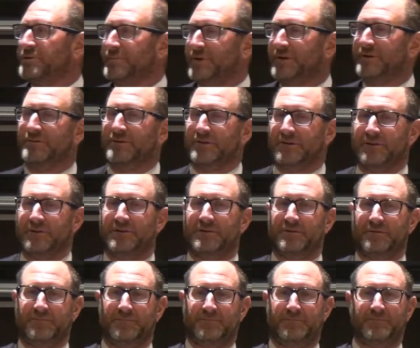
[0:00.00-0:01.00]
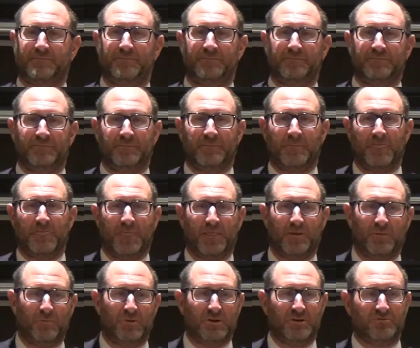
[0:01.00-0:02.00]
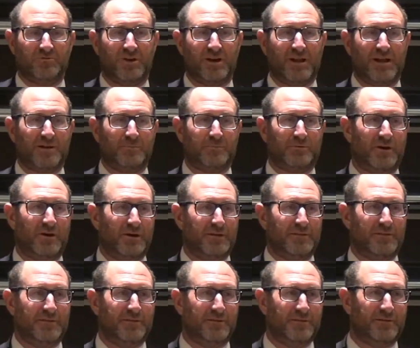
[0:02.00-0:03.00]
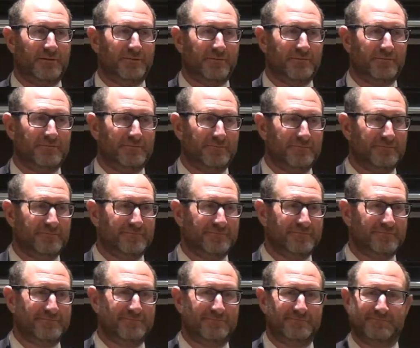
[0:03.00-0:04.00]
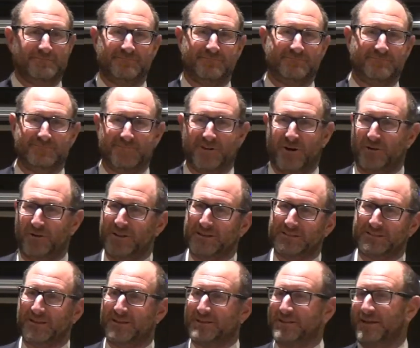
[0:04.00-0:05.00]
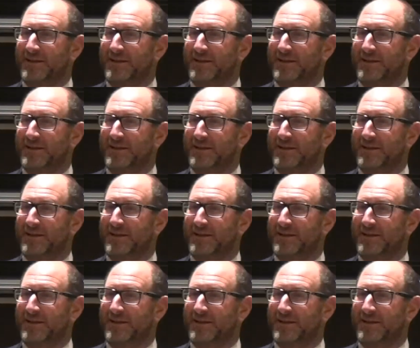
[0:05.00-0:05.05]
the period? When you run out of breath? No, that's not